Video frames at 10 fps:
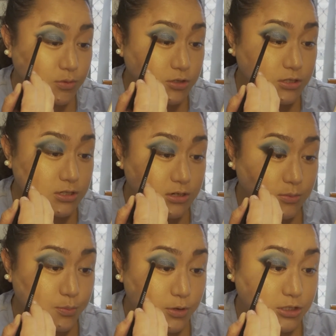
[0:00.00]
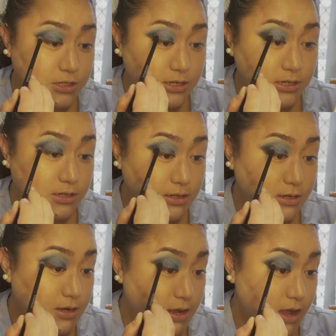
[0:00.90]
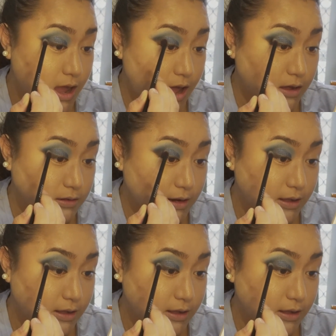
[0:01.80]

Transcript: We're just gonna brush it out